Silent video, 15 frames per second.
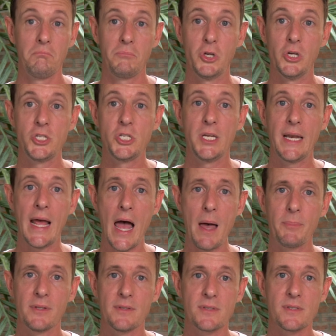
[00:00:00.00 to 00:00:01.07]
good shit
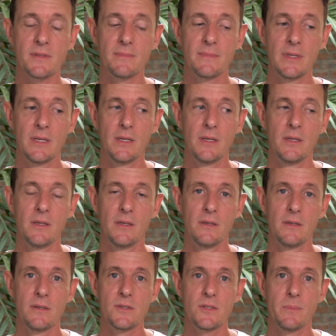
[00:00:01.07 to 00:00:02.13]
happens.
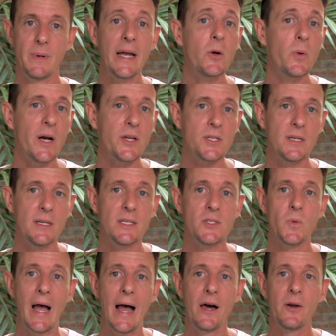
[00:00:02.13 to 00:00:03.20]
So my question is,
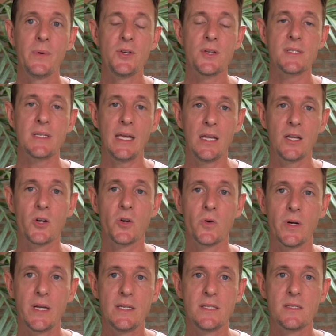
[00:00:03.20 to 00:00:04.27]
well, how do we just
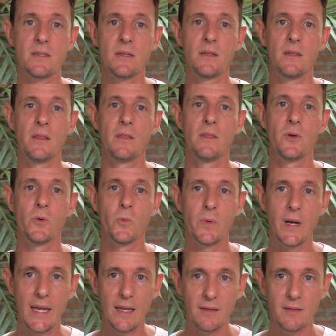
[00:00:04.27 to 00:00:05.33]
increase the
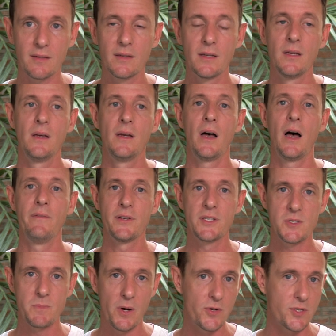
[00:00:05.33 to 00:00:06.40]
rate of
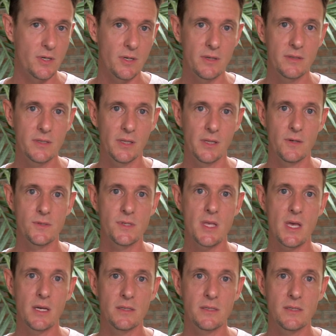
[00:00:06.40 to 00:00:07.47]
exposure to those
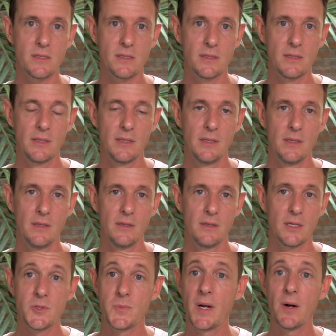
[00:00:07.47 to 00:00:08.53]
things?
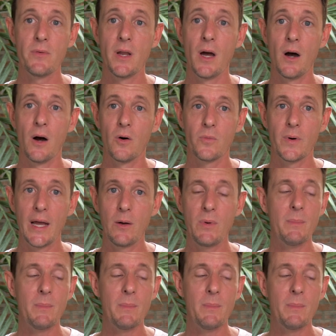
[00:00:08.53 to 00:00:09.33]
Because we don't know, right?